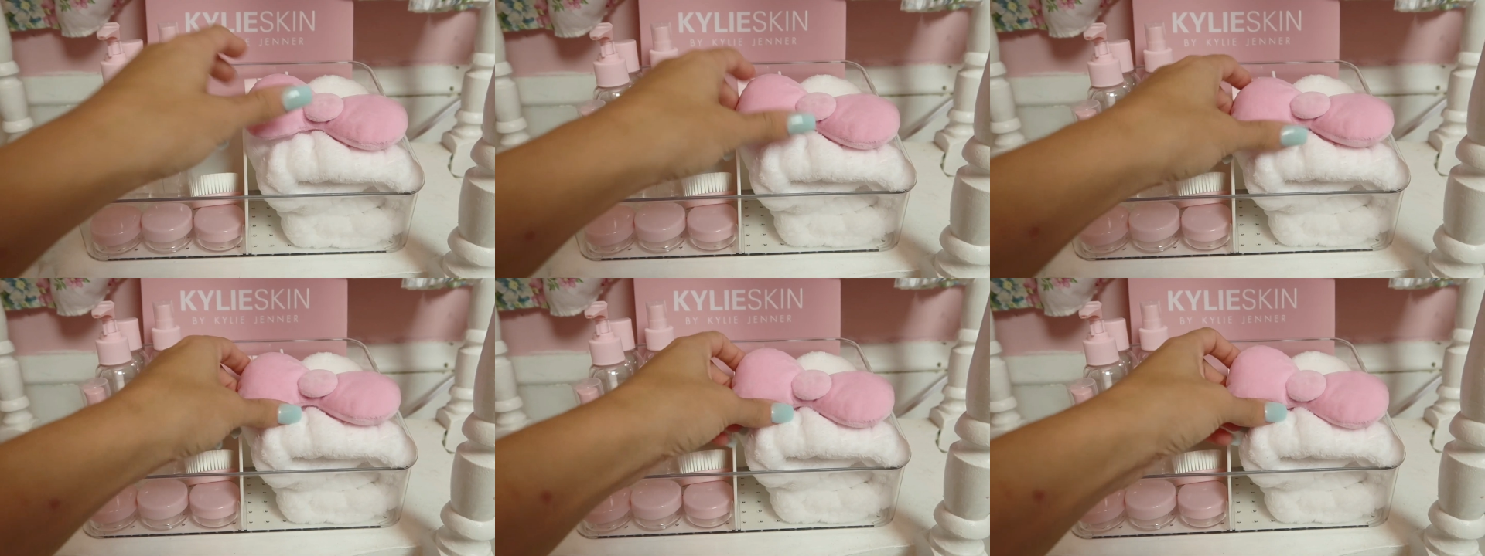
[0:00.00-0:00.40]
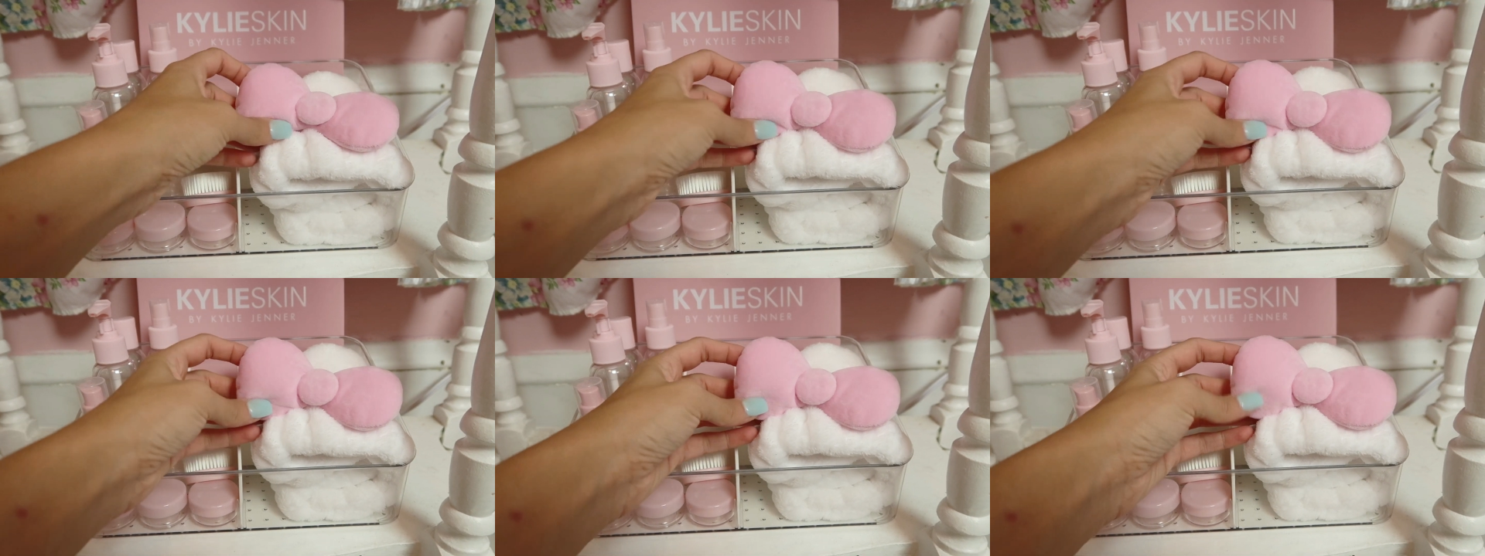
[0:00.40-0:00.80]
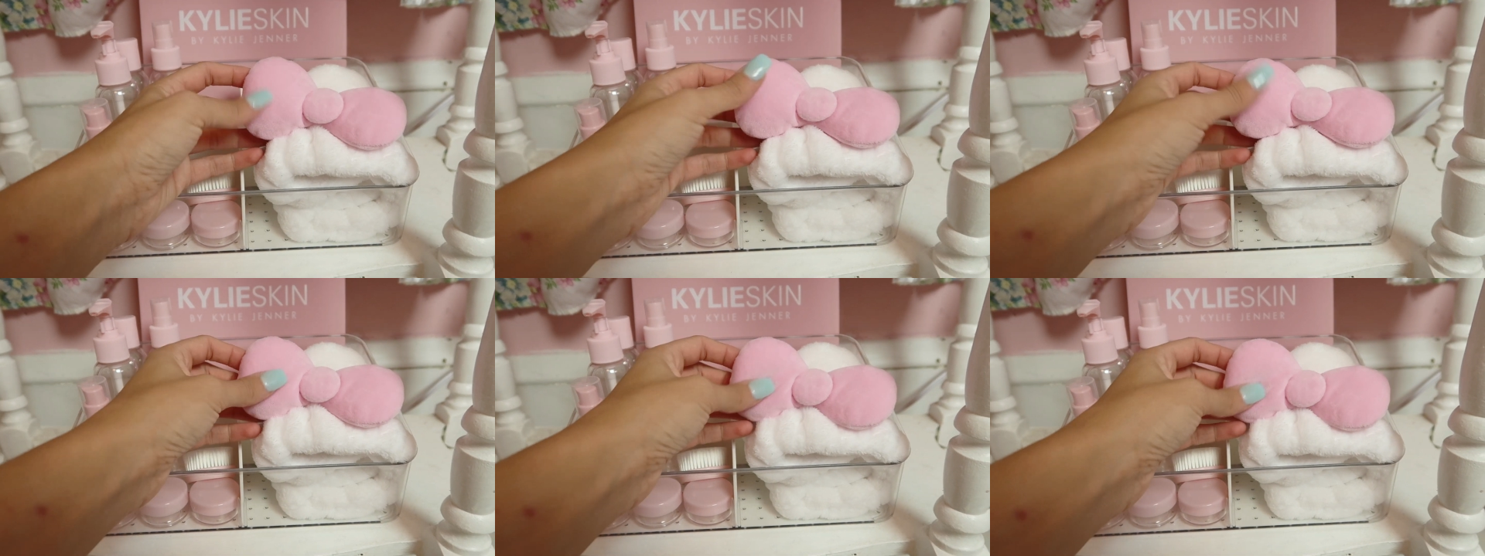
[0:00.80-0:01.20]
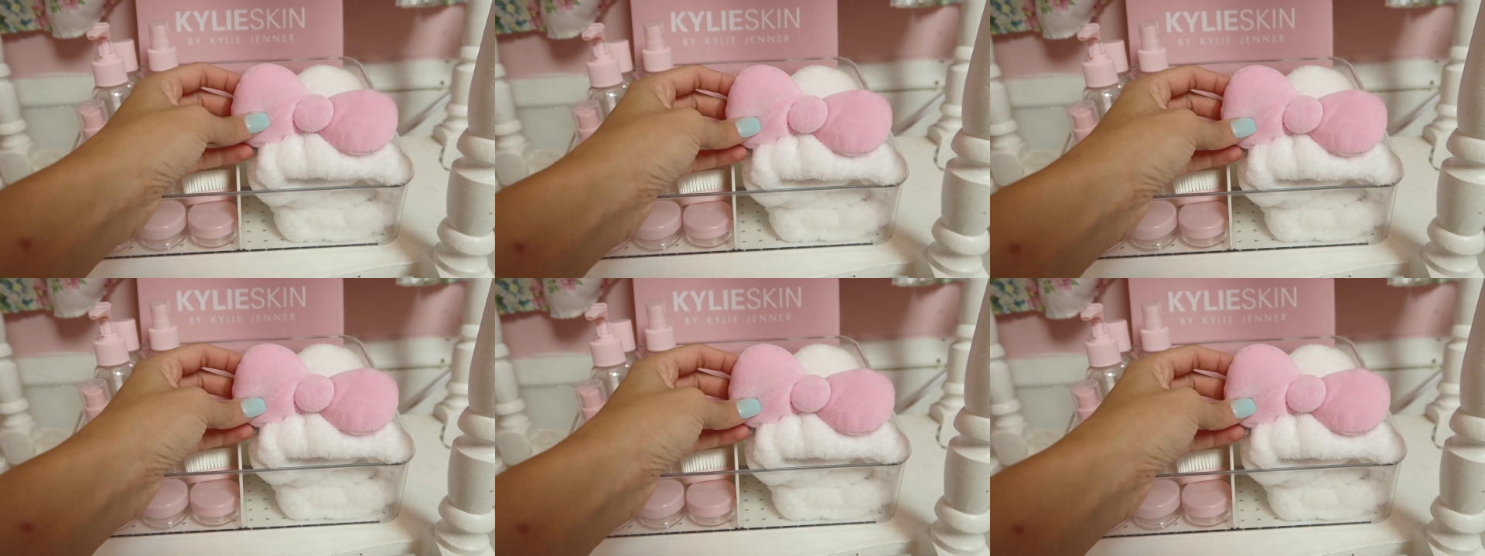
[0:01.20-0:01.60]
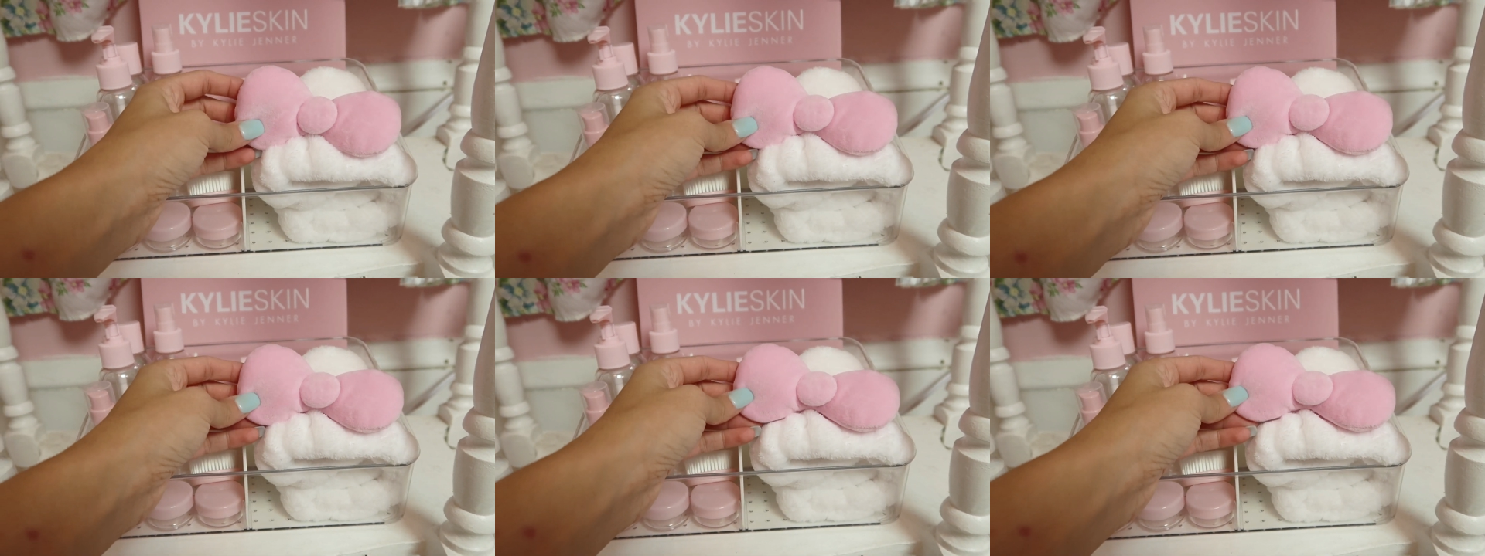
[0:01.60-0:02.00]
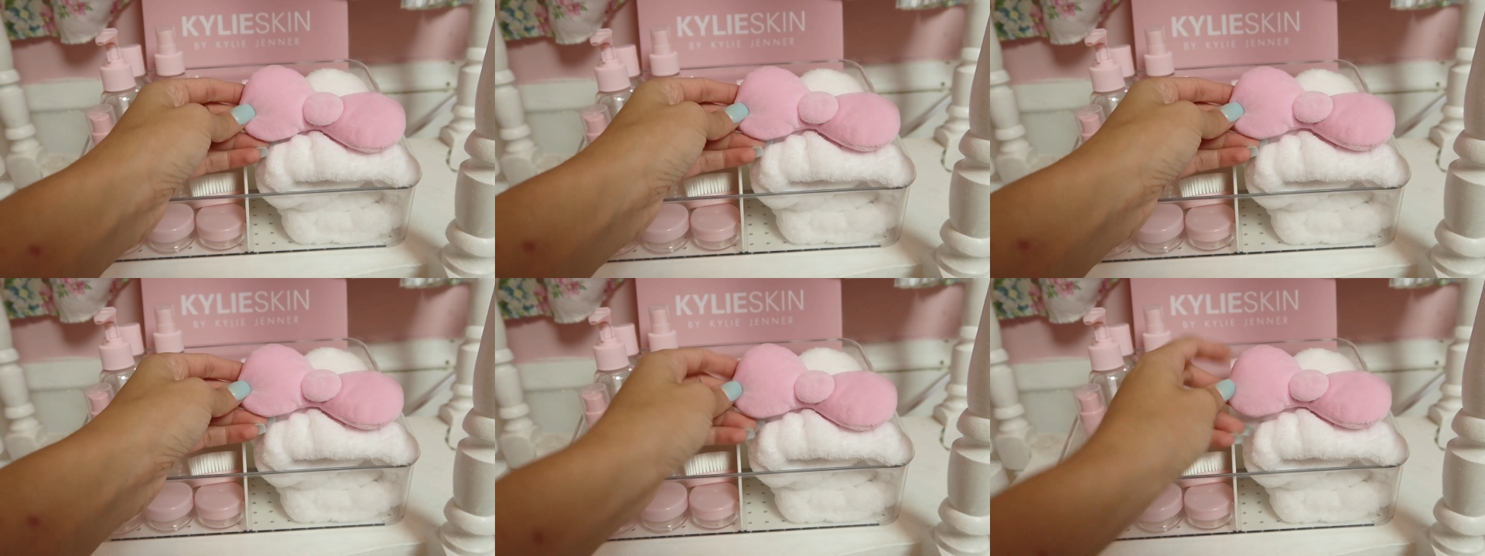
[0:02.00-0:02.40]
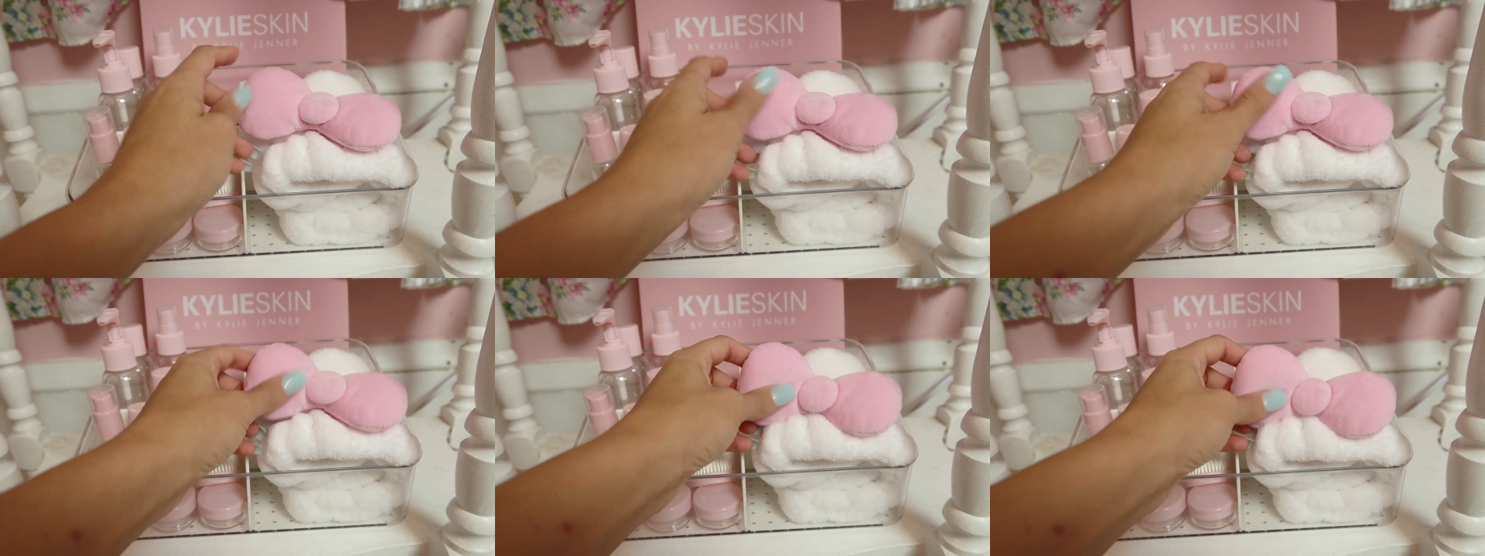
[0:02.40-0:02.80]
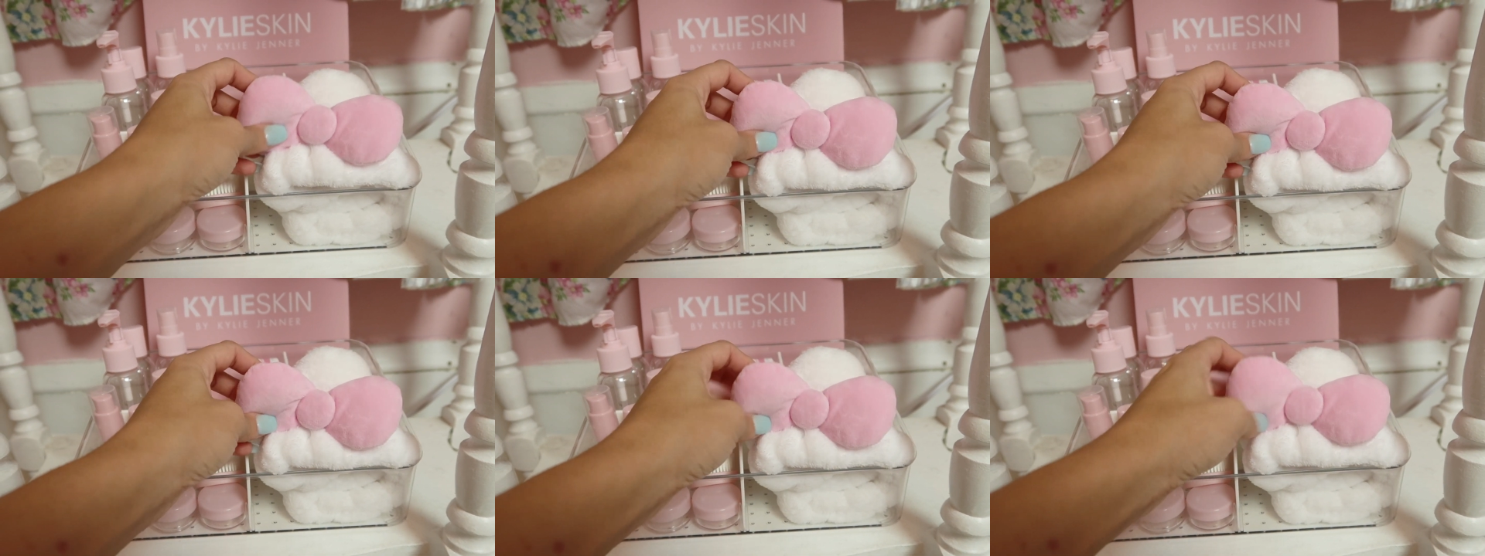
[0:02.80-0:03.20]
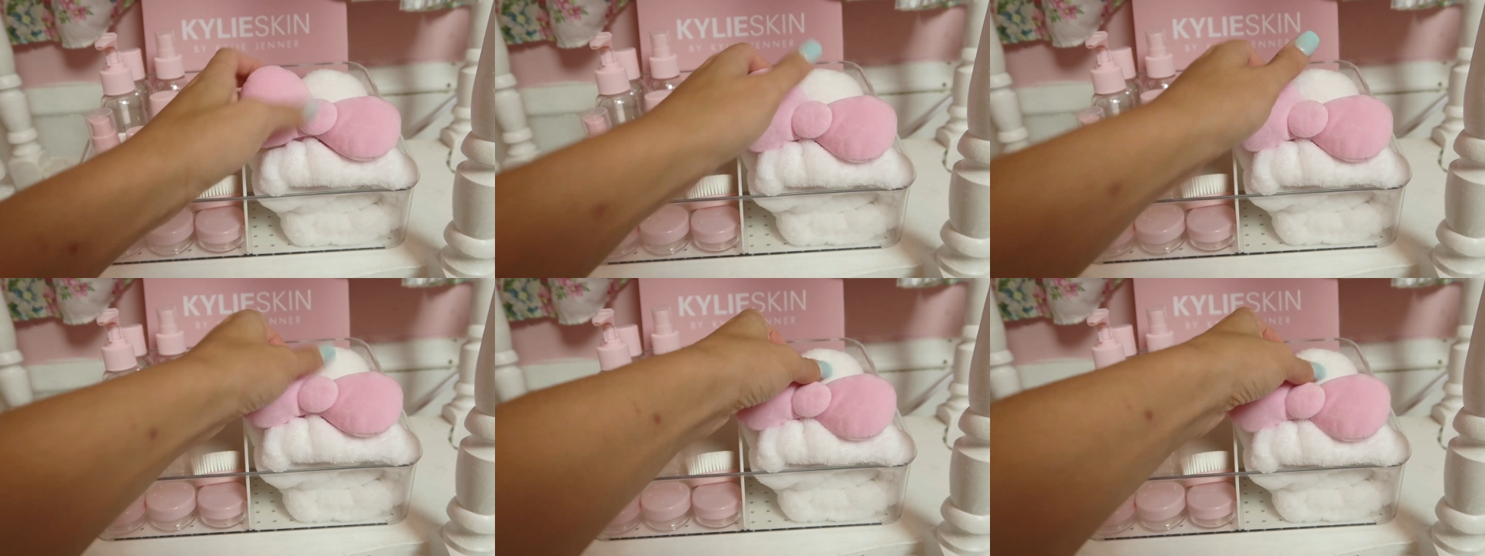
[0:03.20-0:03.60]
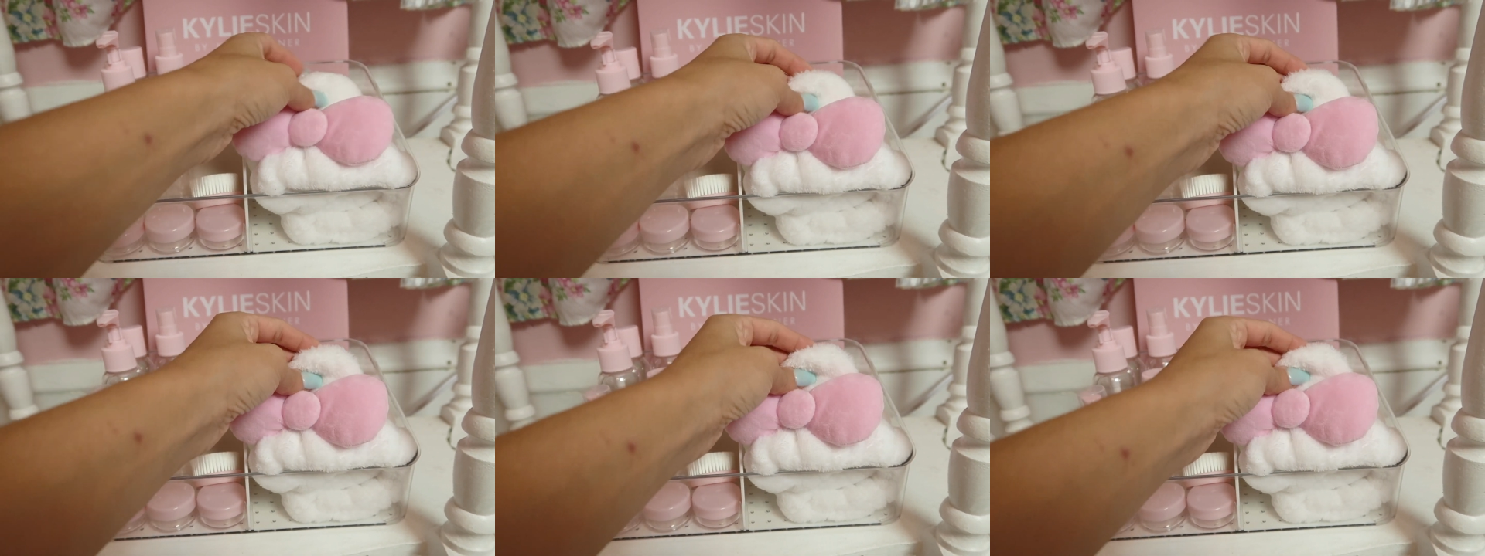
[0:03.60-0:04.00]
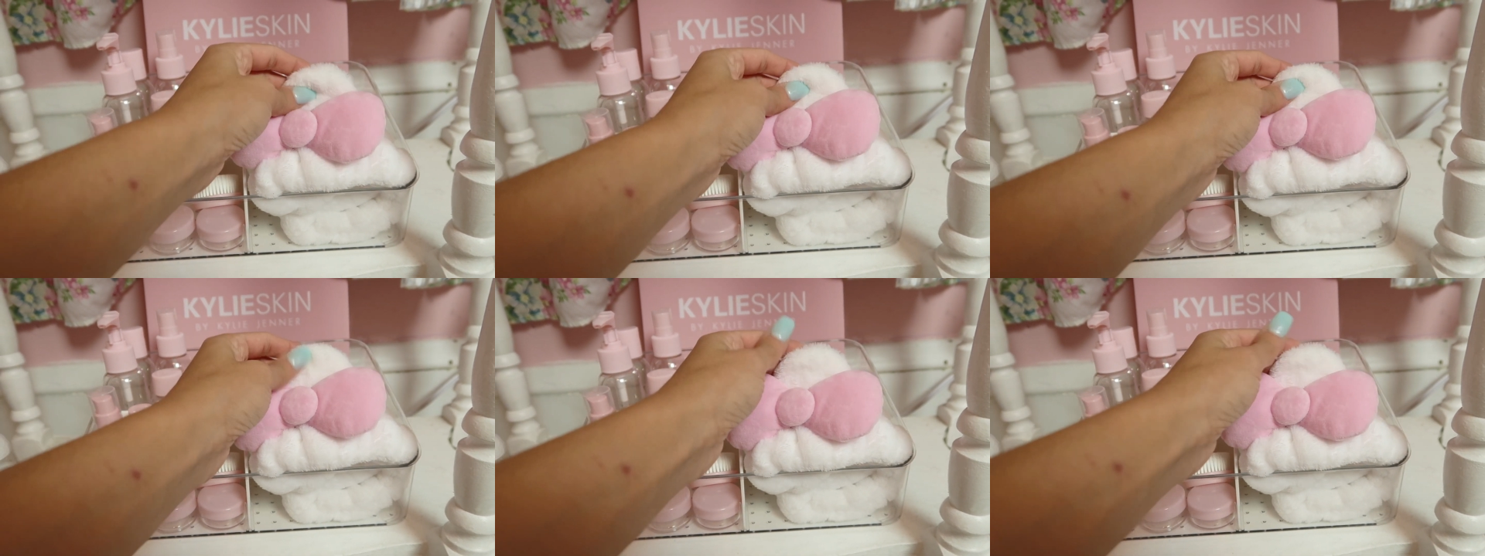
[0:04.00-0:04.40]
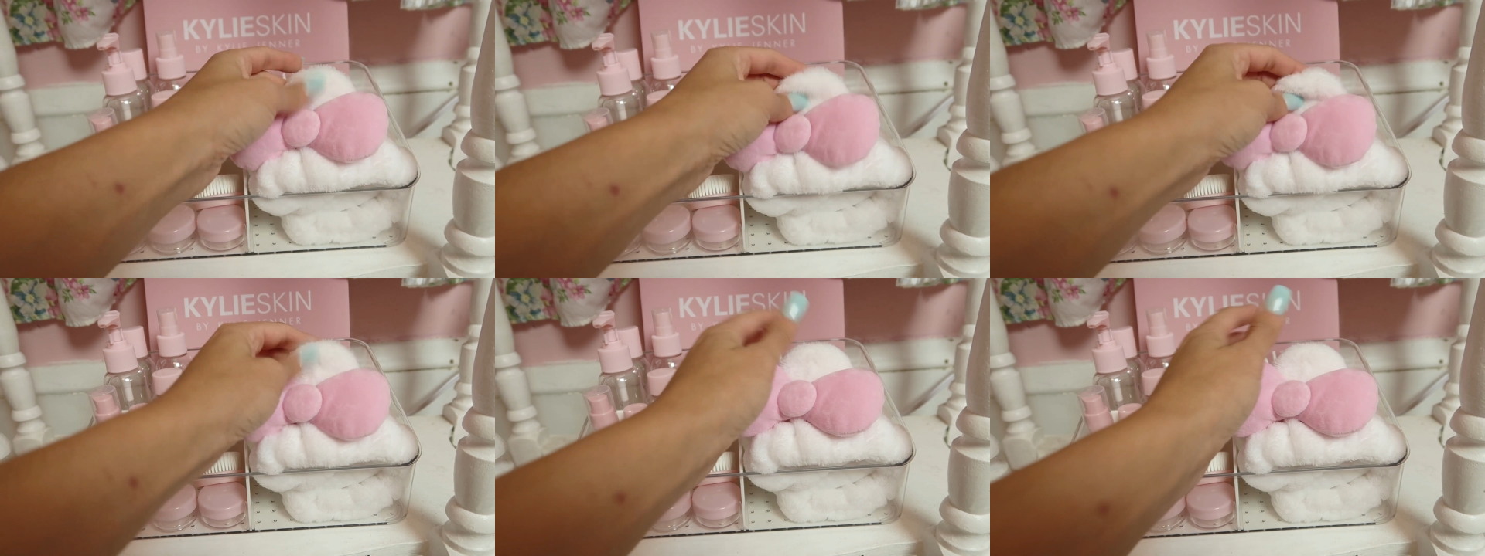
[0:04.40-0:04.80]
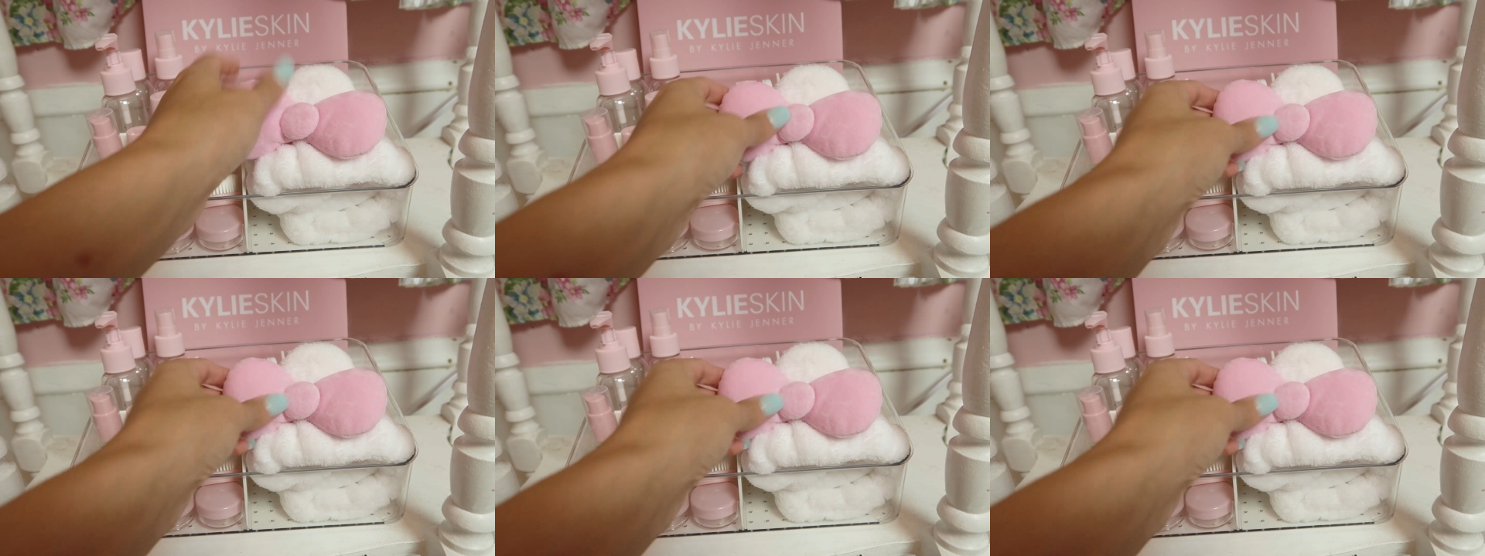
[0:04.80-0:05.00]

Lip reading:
(no speaker visible)